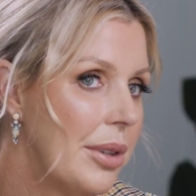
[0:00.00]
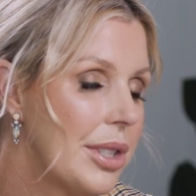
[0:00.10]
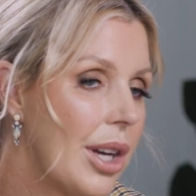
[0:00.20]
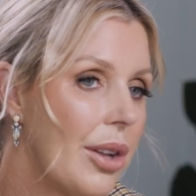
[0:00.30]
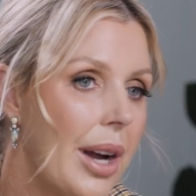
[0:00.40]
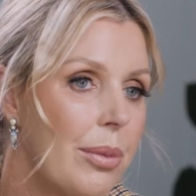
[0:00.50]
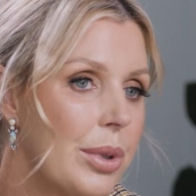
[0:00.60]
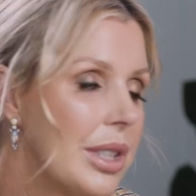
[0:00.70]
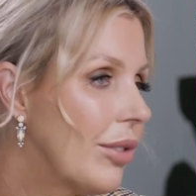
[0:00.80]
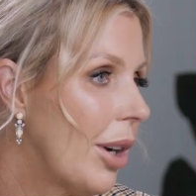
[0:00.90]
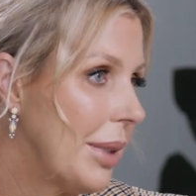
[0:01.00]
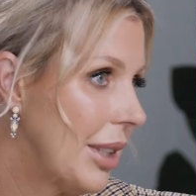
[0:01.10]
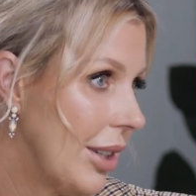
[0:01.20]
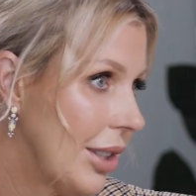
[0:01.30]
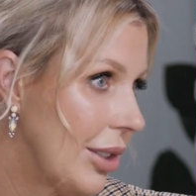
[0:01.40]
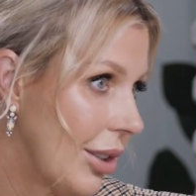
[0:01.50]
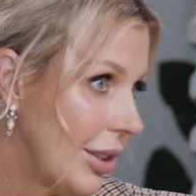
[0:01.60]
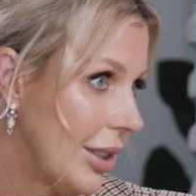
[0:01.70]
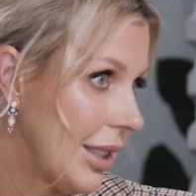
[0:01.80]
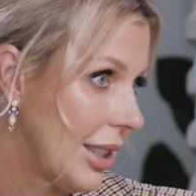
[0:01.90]
So that wouldn't have got me going to the
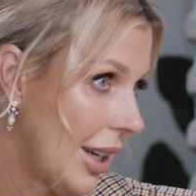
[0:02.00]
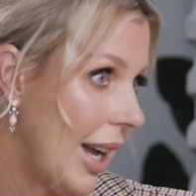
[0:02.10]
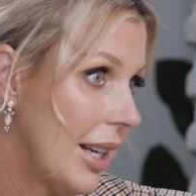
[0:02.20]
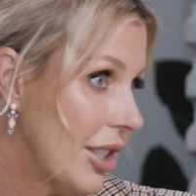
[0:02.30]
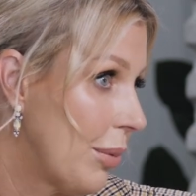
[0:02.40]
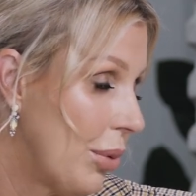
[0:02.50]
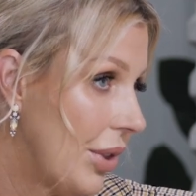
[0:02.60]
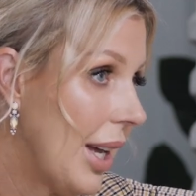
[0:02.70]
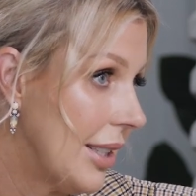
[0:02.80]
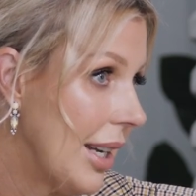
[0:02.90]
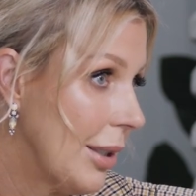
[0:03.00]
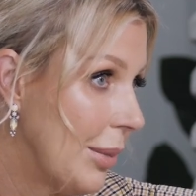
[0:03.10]
doctors, because I had just put that down to